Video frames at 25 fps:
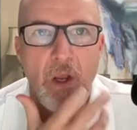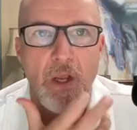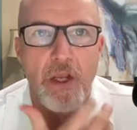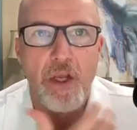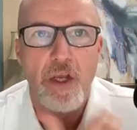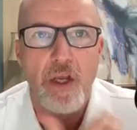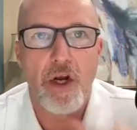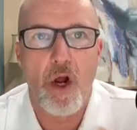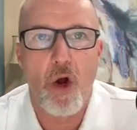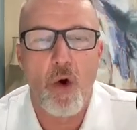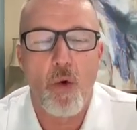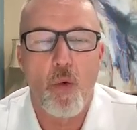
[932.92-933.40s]

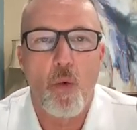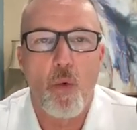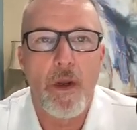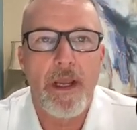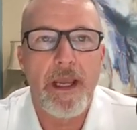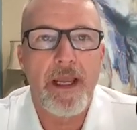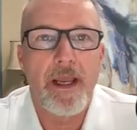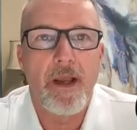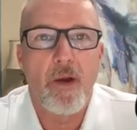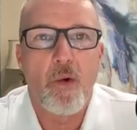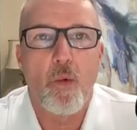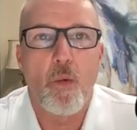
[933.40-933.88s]
you know,
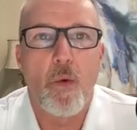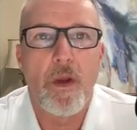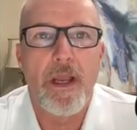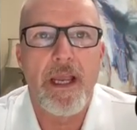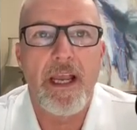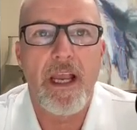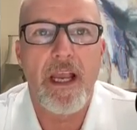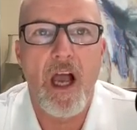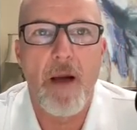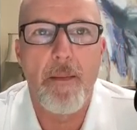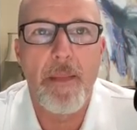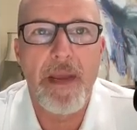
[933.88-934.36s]
we
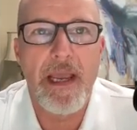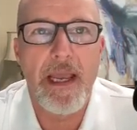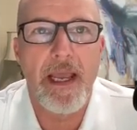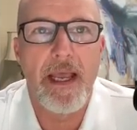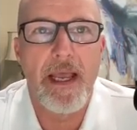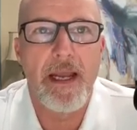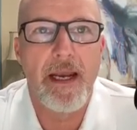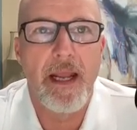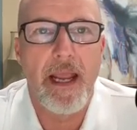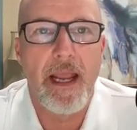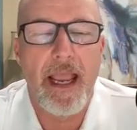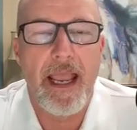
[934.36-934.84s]
we come
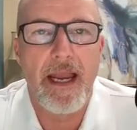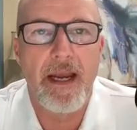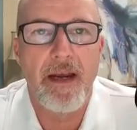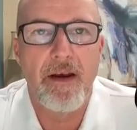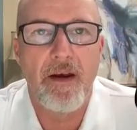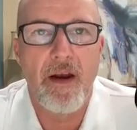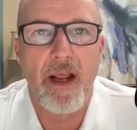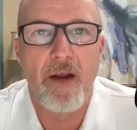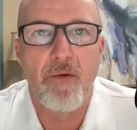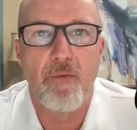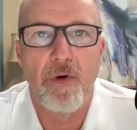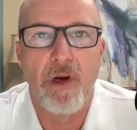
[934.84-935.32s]
in
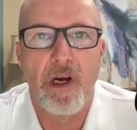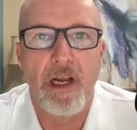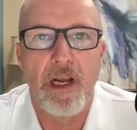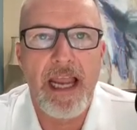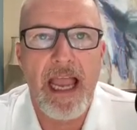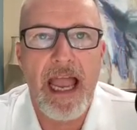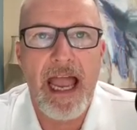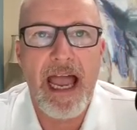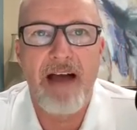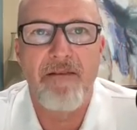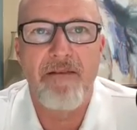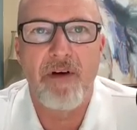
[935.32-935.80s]
and and
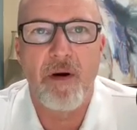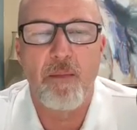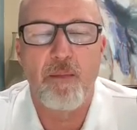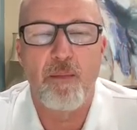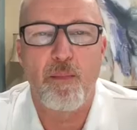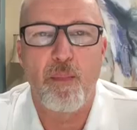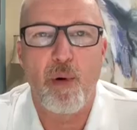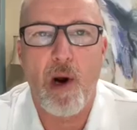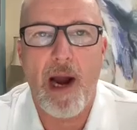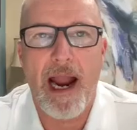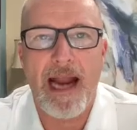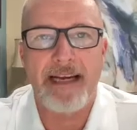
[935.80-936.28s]
really have a
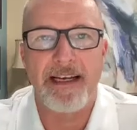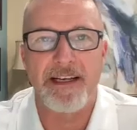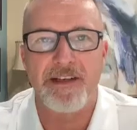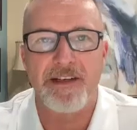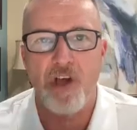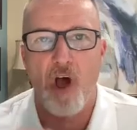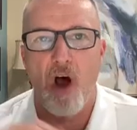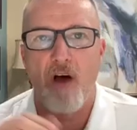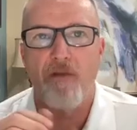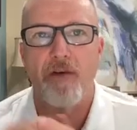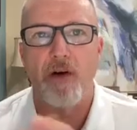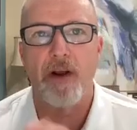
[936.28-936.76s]

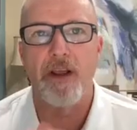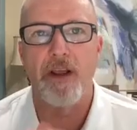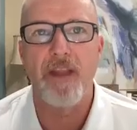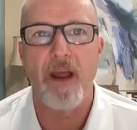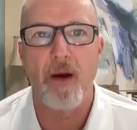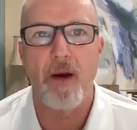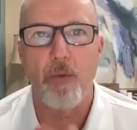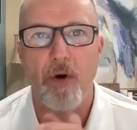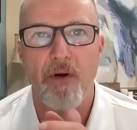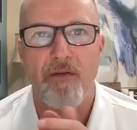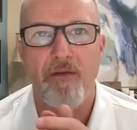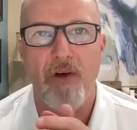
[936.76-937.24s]
practice offering
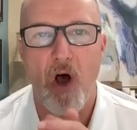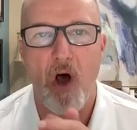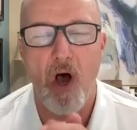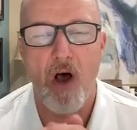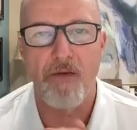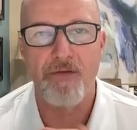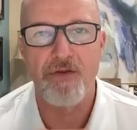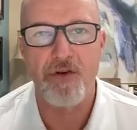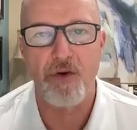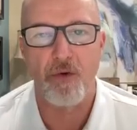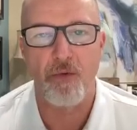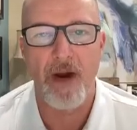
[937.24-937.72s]
that
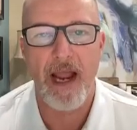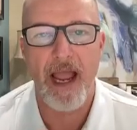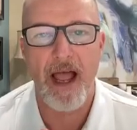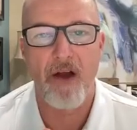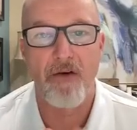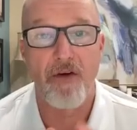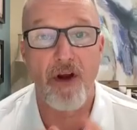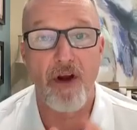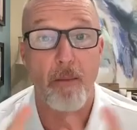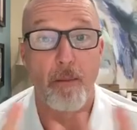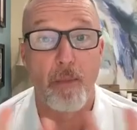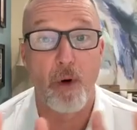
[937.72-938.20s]
revolves
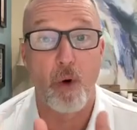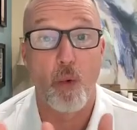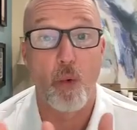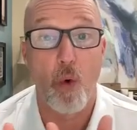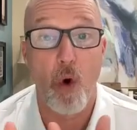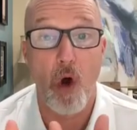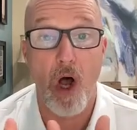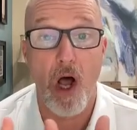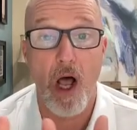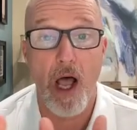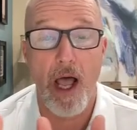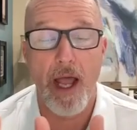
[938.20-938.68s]
around number
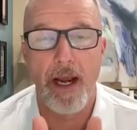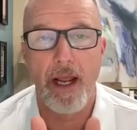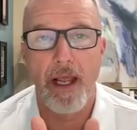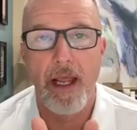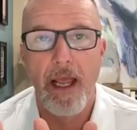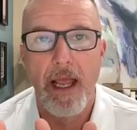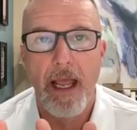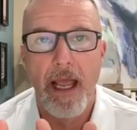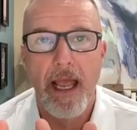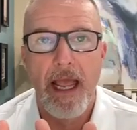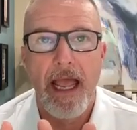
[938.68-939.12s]
one,